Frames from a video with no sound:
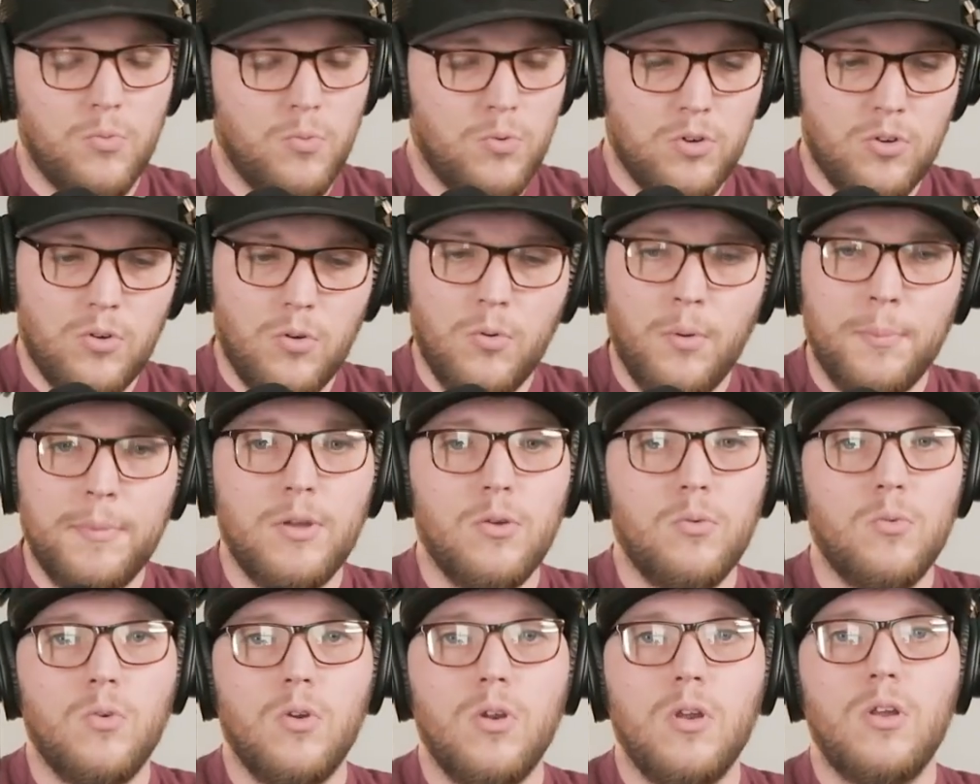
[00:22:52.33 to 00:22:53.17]
windows
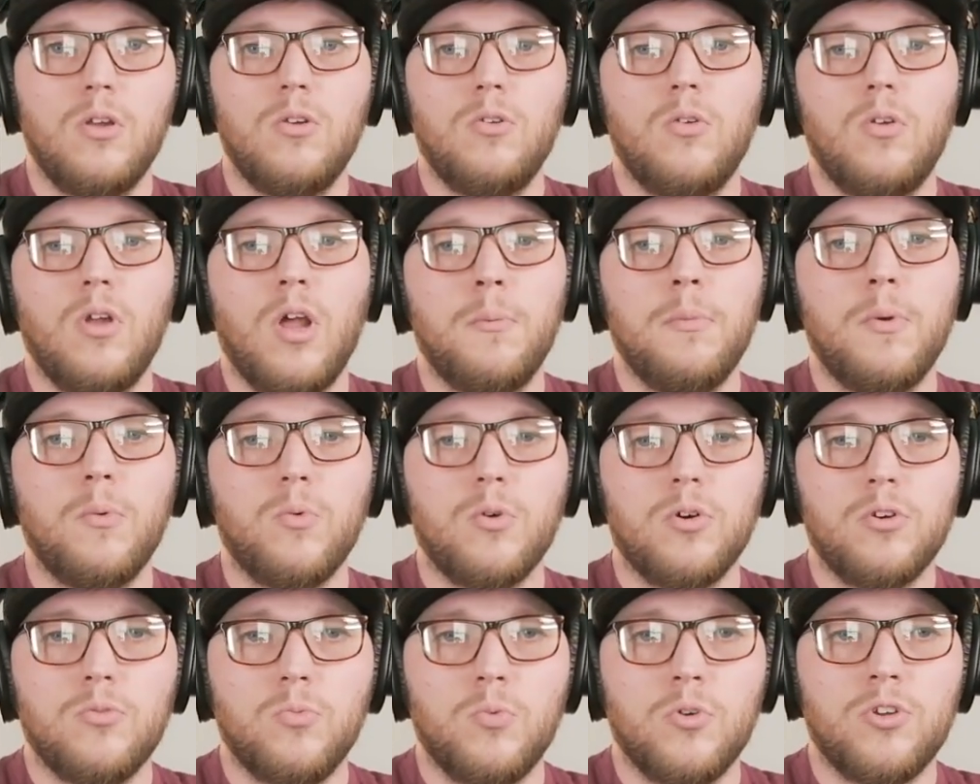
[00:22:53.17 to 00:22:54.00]
up, no
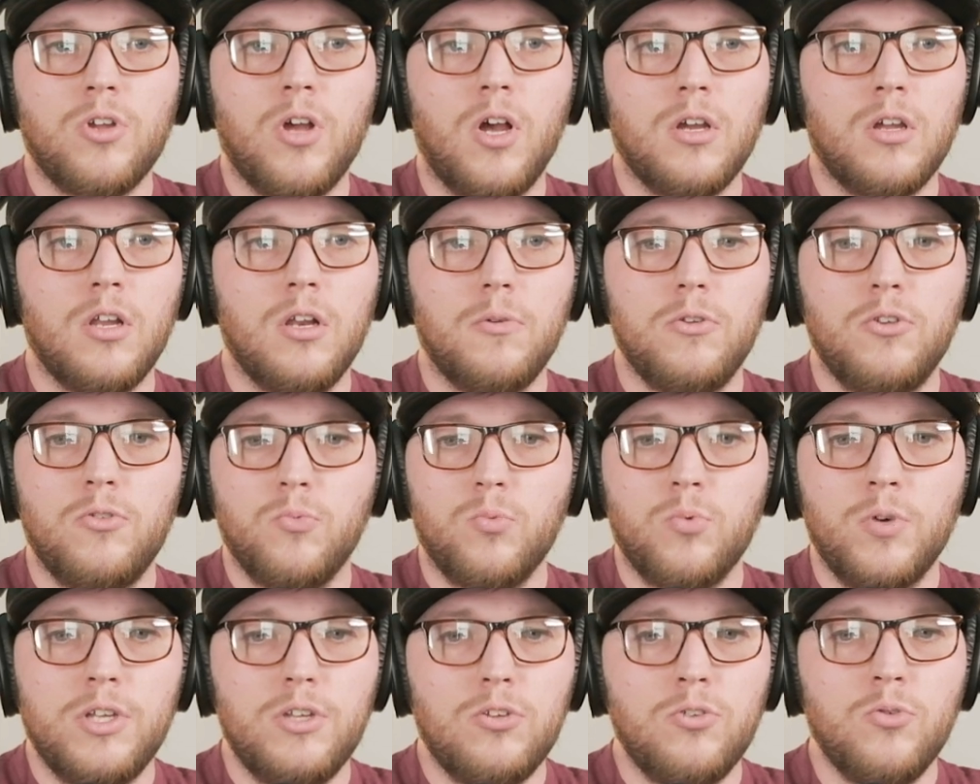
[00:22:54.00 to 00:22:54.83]
AC, we're talking
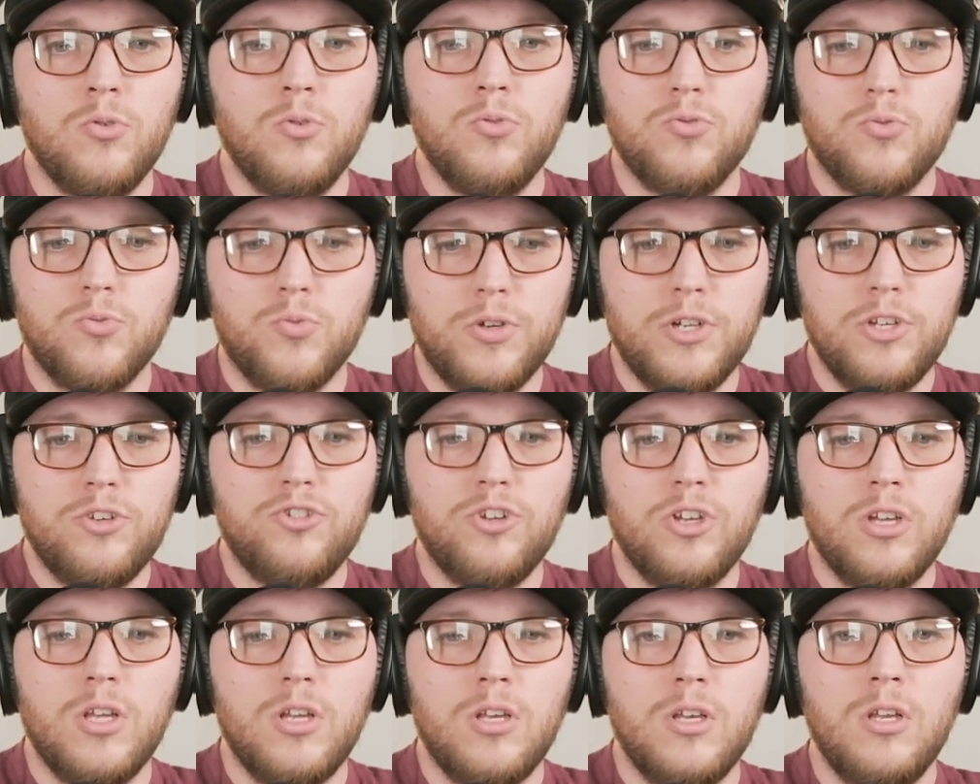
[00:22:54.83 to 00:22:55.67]
no blower, no
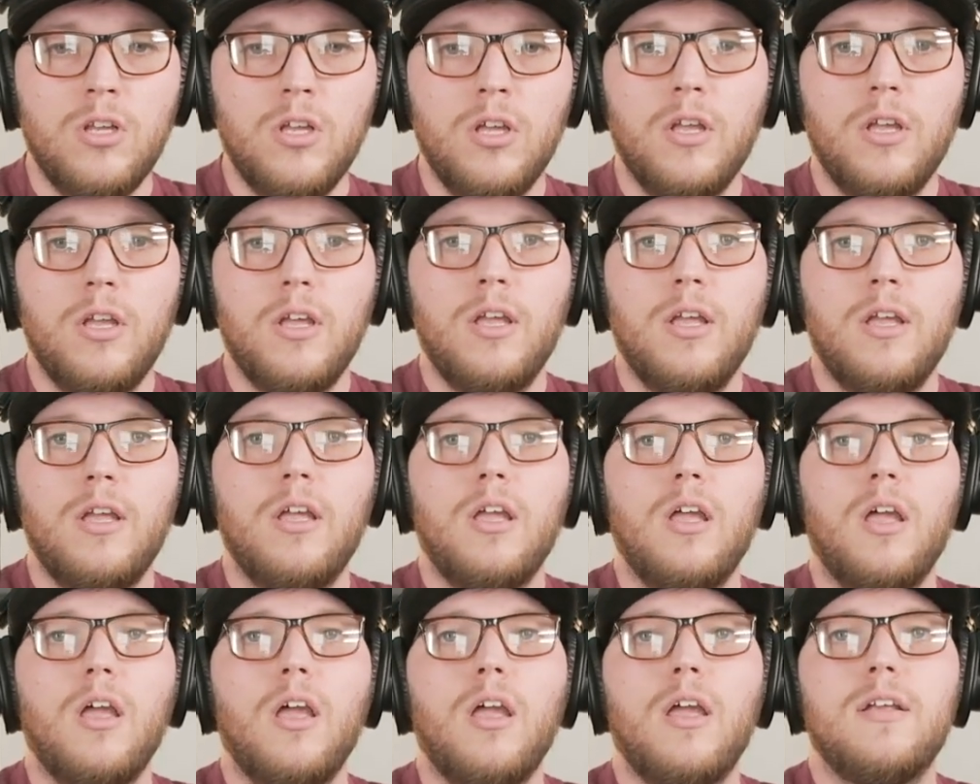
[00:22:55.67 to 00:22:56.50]
radio, no
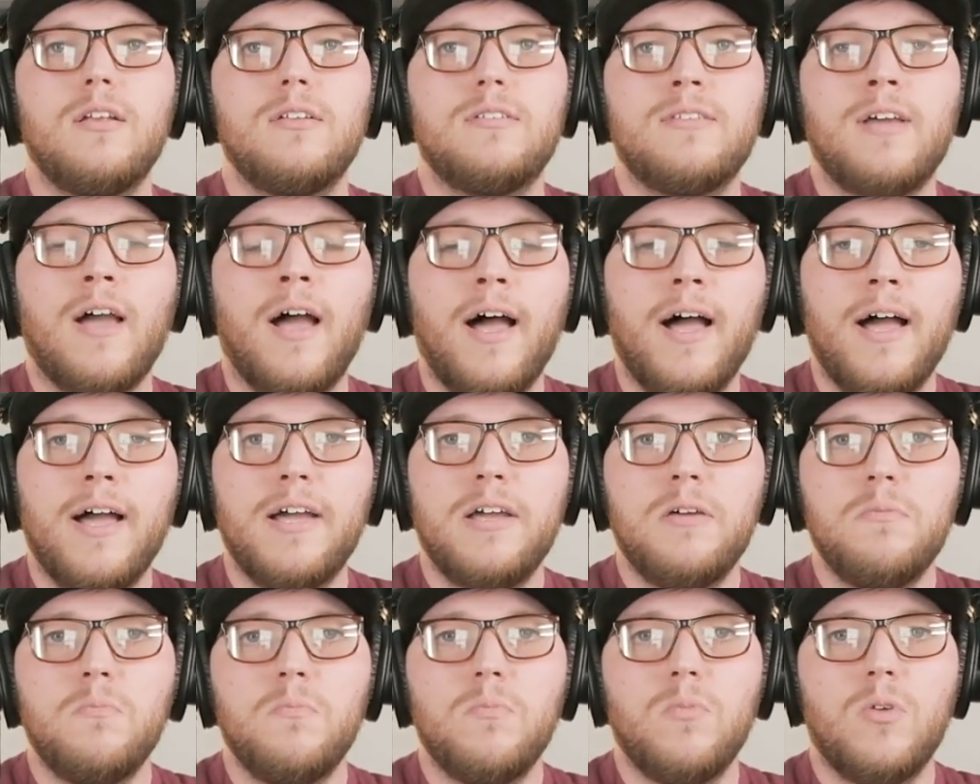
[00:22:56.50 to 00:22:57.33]
nothing.
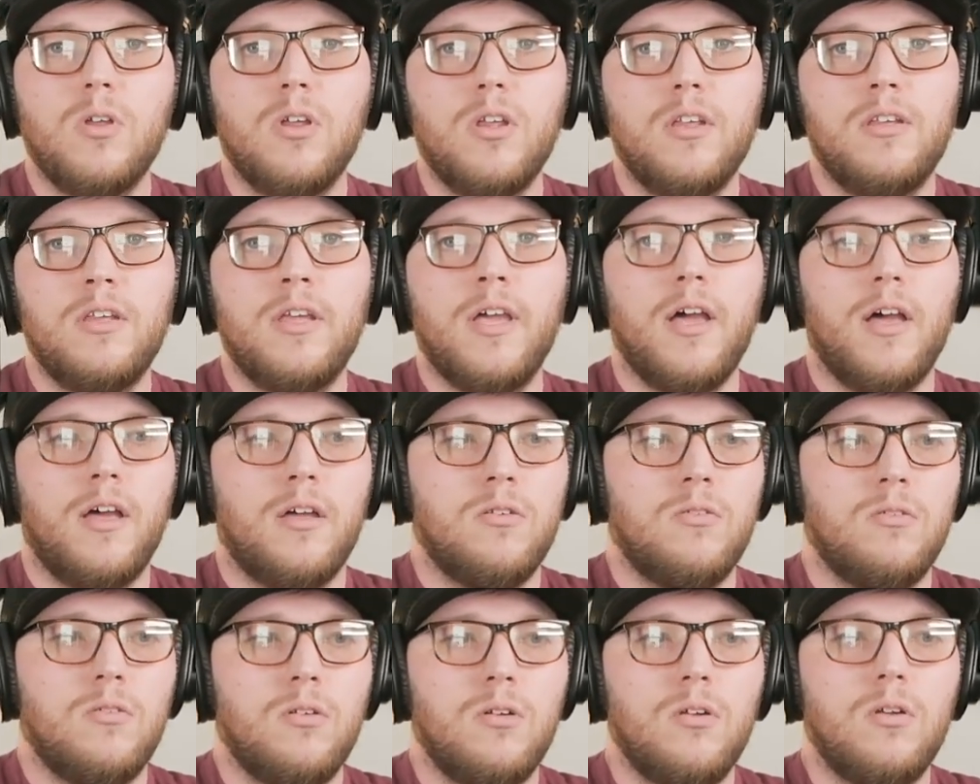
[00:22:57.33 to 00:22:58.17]
Time, yeah,
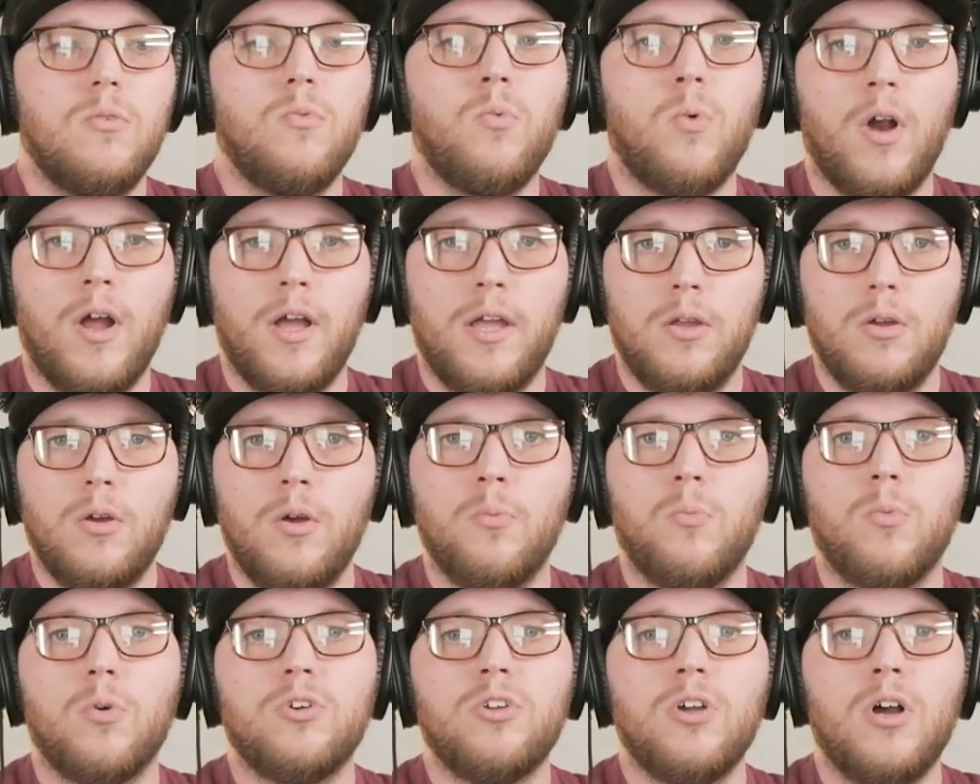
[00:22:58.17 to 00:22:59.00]
bleh. Right.
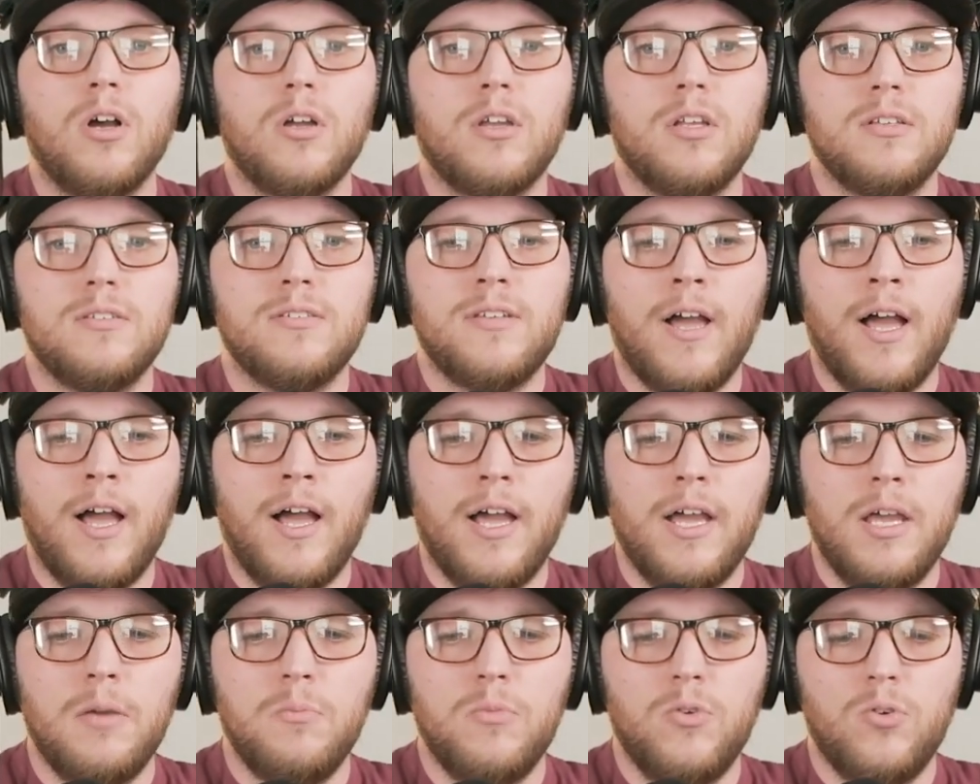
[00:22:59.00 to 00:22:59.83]
And we're talking
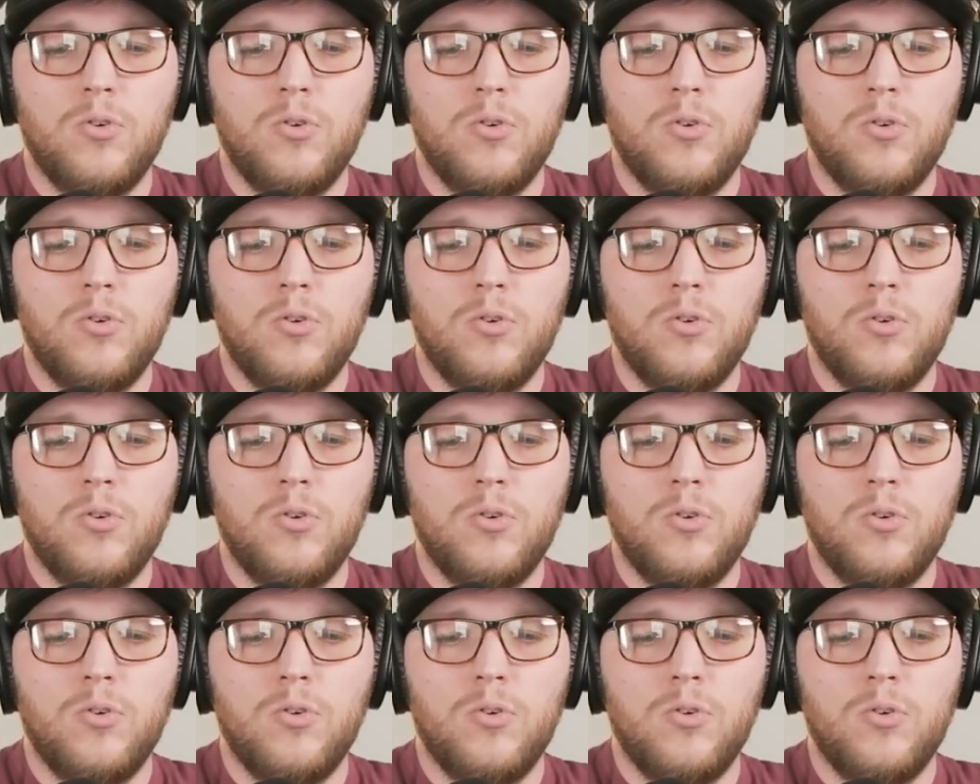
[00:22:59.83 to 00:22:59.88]
time,